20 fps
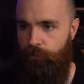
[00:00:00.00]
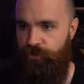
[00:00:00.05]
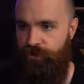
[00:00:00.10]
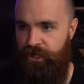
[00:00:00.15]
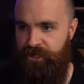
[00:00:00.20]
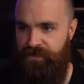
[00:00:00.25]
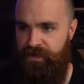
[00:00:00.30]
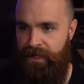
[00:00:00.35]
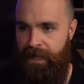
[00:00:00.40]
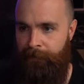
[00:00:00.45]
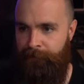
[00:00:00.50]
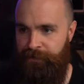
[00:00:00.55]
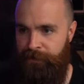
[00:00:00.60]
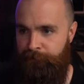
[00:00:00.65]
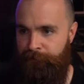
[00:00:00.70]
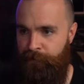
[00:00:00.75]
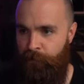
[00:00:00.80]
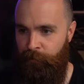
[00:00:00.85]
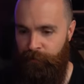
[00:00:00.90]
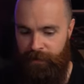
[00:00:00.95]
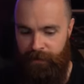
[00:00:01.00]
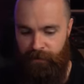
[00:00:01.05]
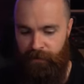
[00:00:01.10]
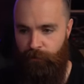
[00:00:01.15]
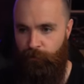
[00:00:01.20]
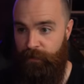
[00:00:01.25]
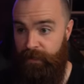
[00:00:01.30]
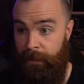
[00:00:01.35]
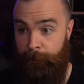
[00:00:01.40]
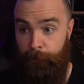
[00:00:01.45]
We'll change the name to
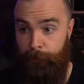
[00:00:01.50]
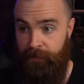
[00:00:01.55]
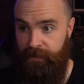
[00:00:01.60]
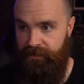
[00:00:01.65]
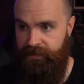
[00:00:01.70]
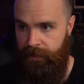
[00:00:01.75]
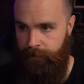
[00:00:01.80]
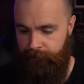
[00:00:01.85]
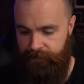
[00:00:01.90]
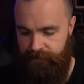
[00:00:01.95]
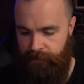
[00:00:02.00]
Mjolnir. We'll keep them in the same